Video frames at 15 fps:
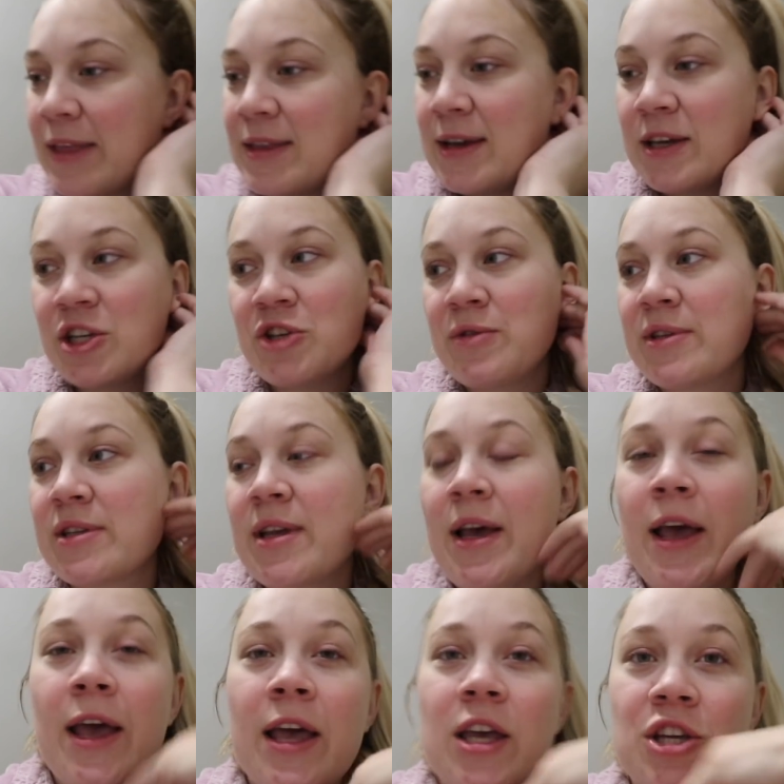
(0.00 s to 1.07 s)
I think
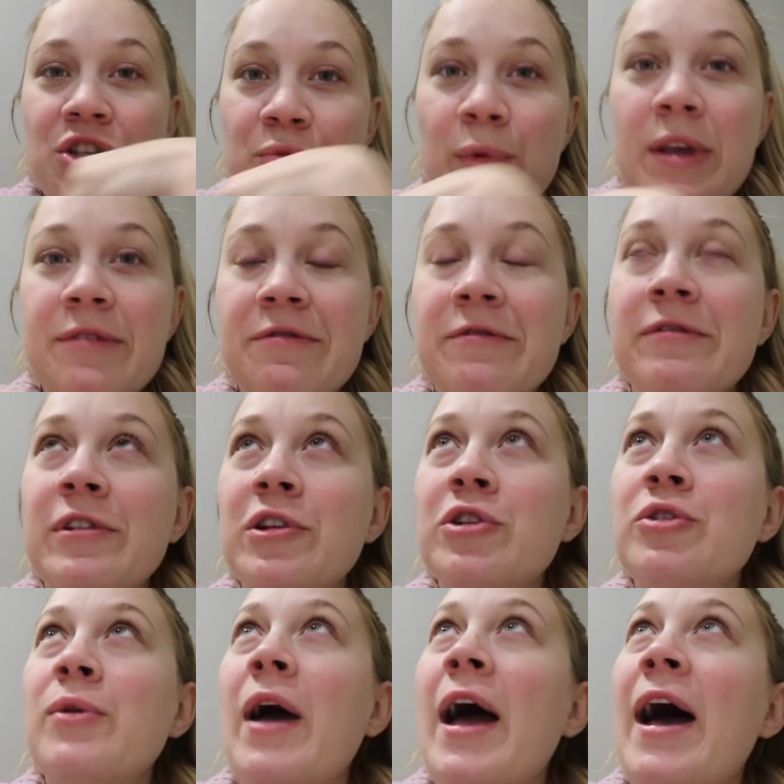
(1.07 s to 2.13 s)
we
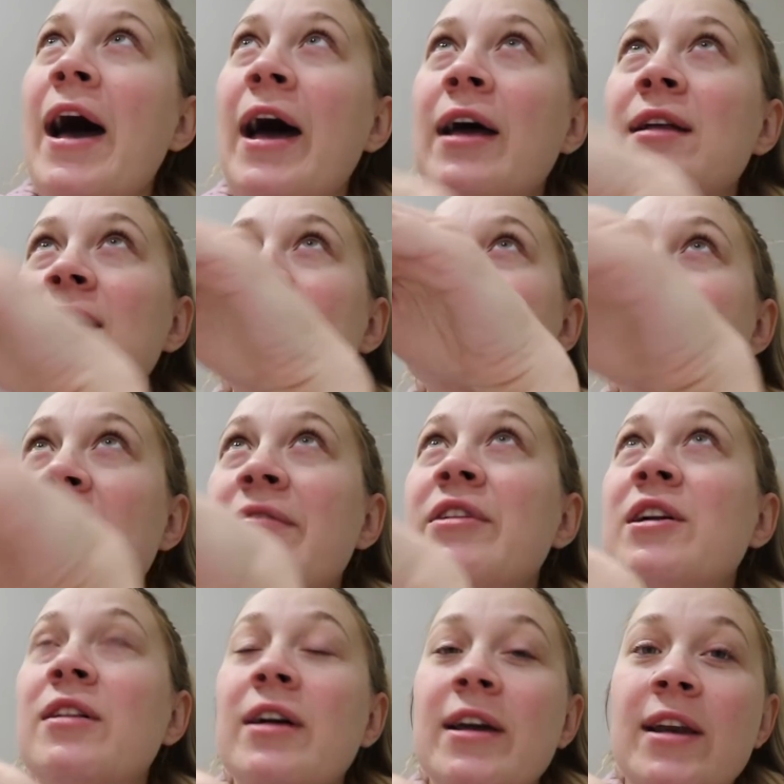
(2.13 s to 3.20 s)
flew at
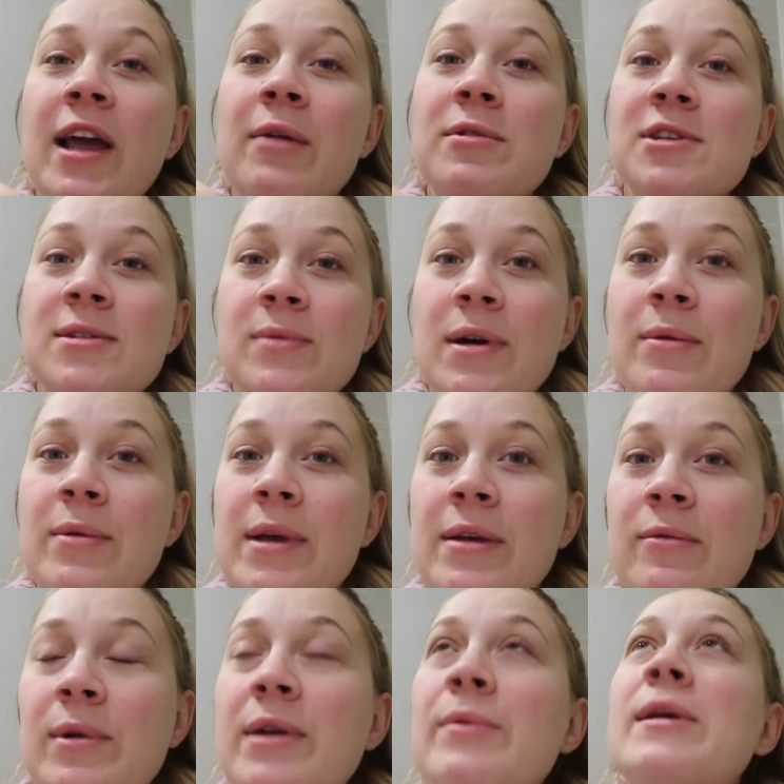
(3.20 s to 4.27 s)
7 o'clock at night, which is where
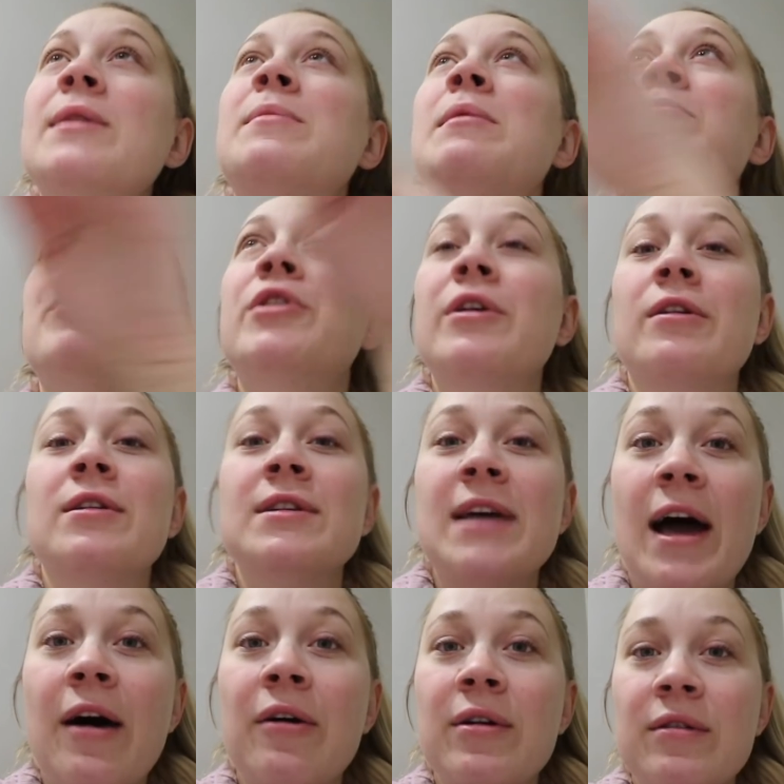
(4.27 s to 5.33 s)
when we had been putting her
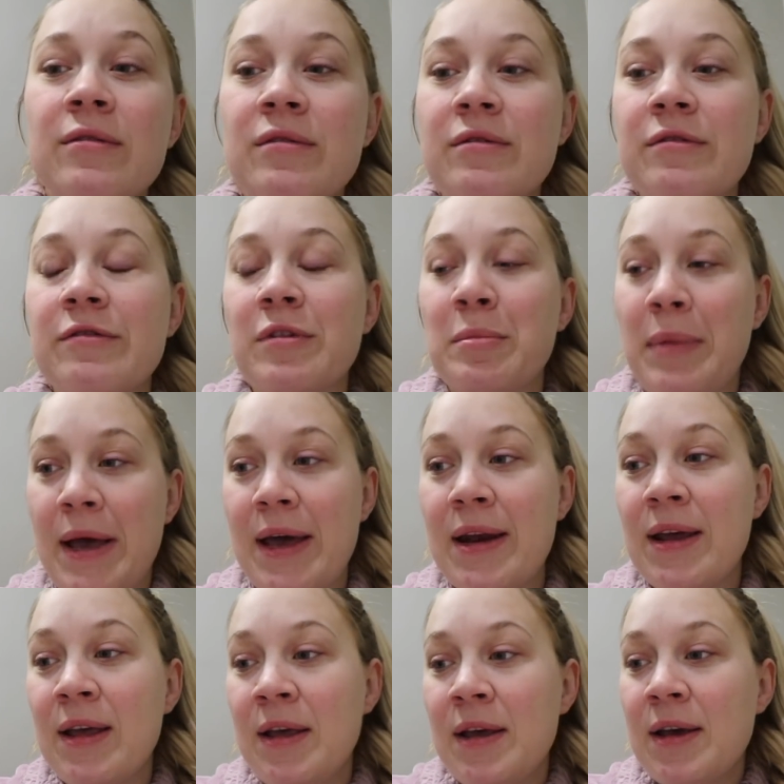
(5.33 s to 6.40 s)
down for
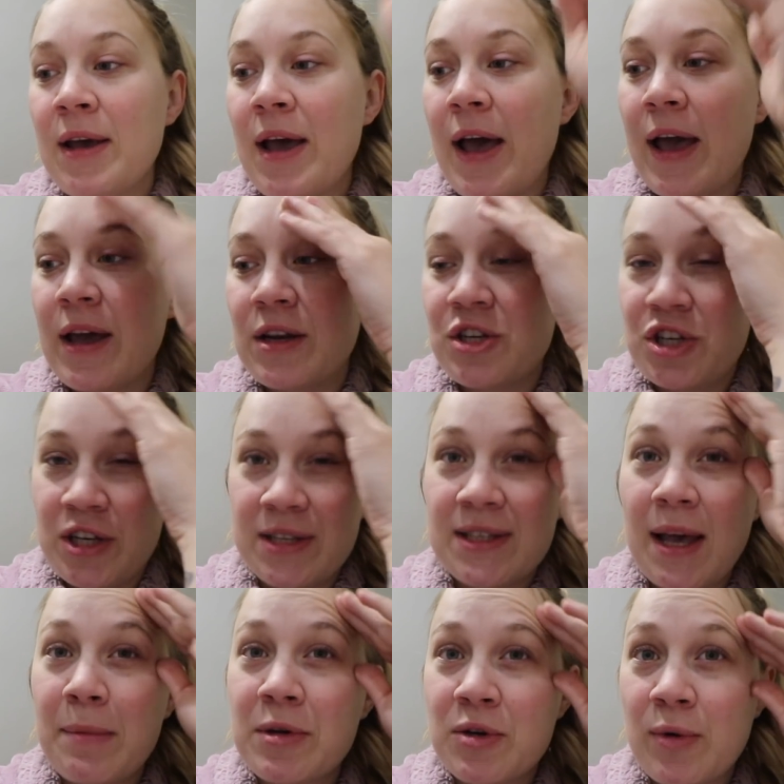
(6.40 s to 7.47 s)
bed, and she
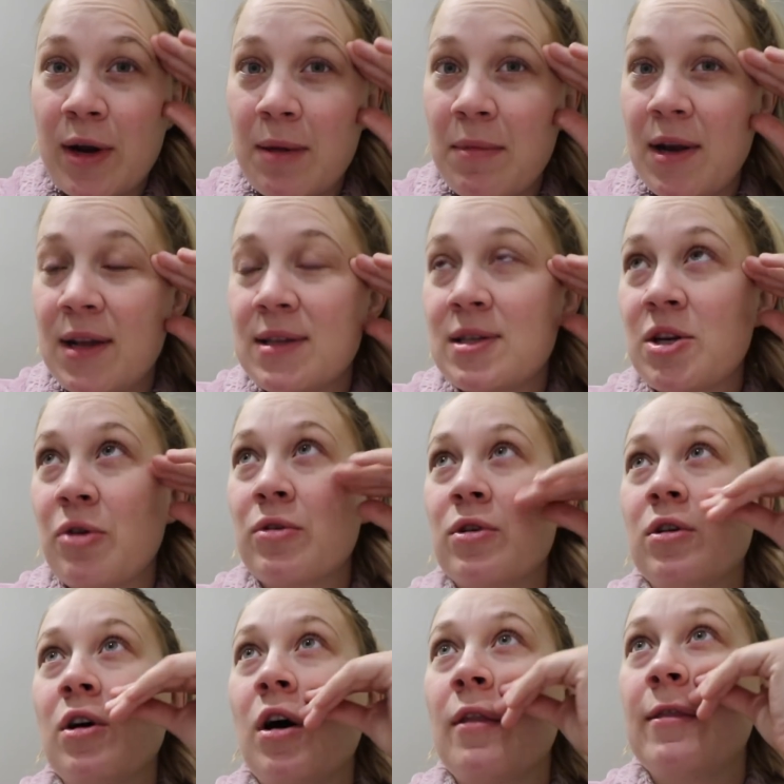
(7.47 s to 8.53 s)
slept 20 minutes
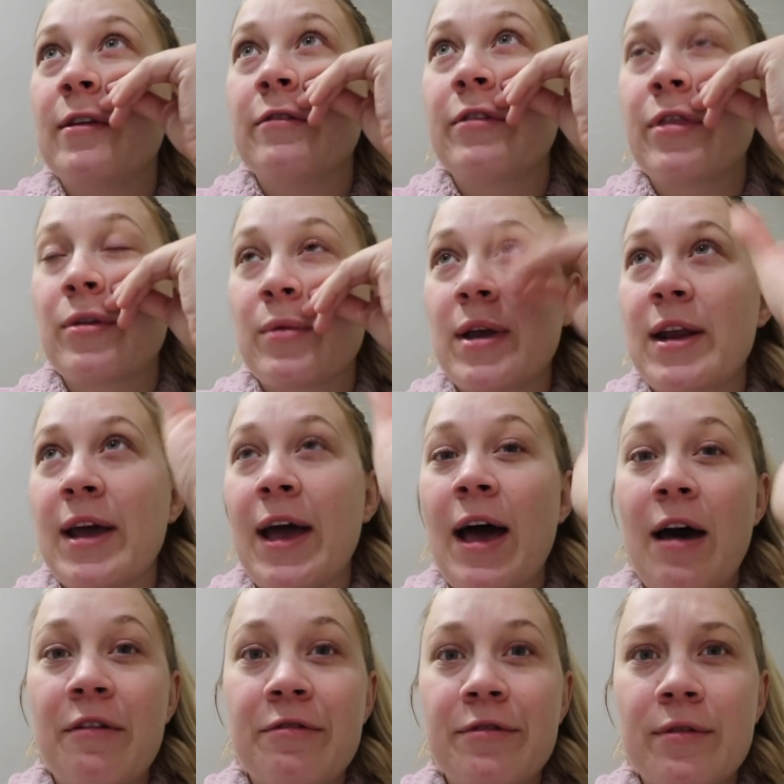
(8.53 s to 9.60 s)
total on the
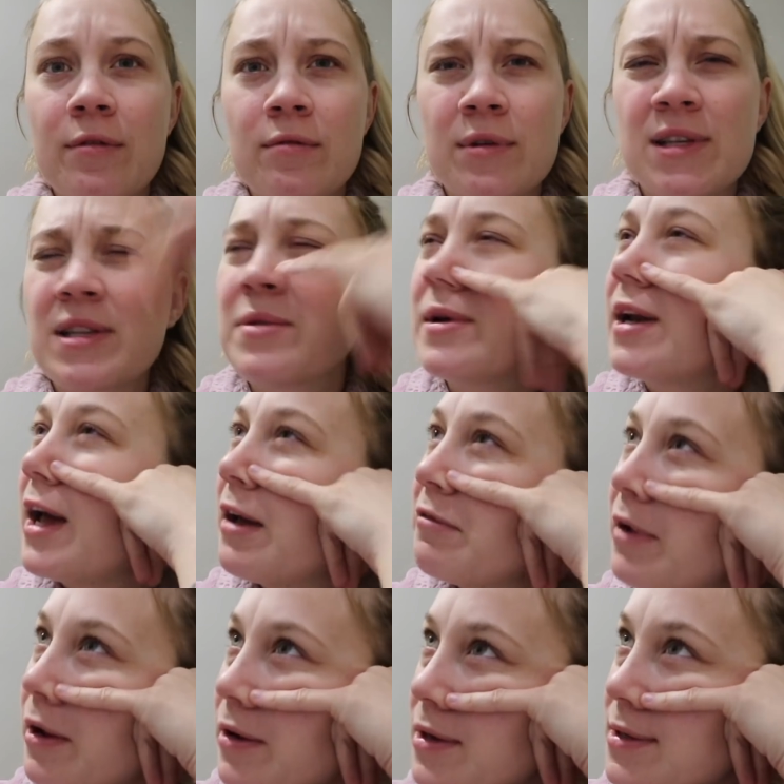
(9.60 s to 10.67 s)
3.5, was it
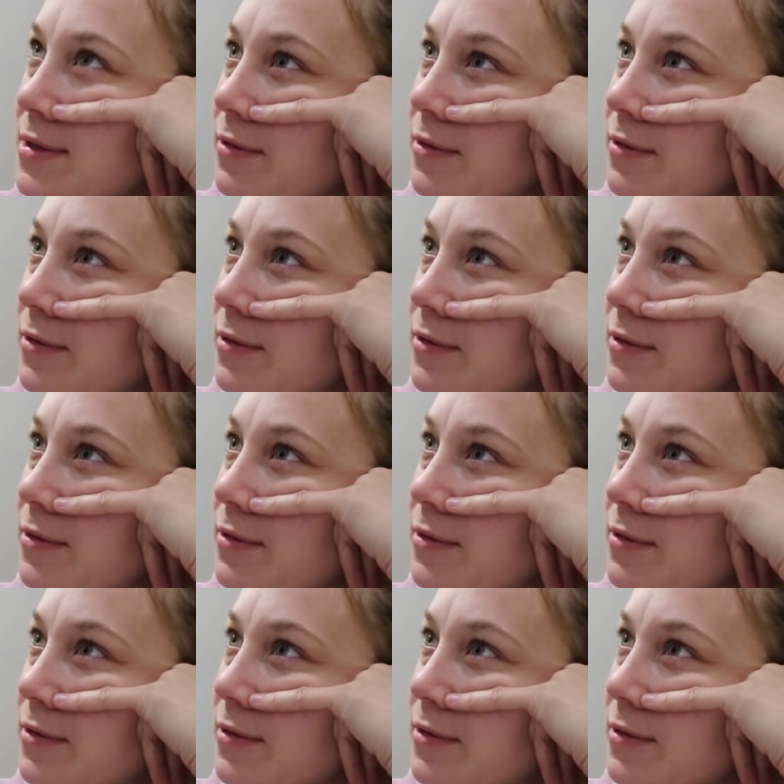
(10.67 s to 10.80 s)
3.5 hours?